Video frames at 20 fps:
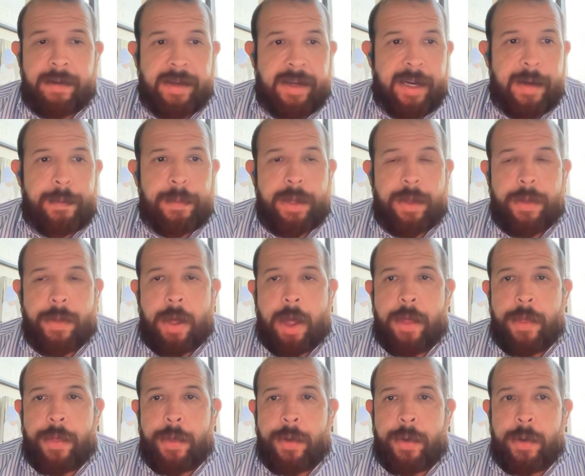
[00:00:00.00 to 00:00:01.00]
deeply
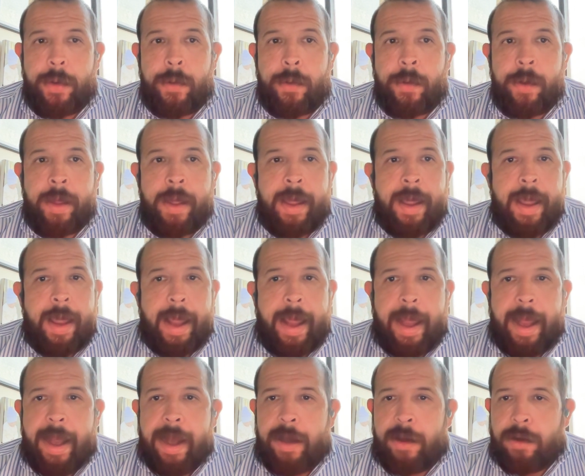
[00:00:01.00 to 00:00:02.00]
thought through,
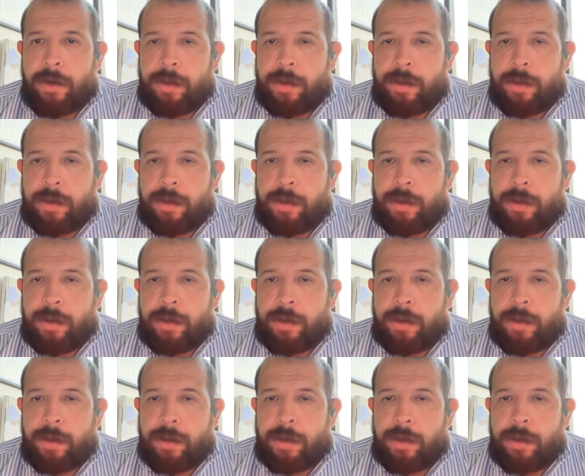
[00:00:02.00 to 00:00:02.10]
and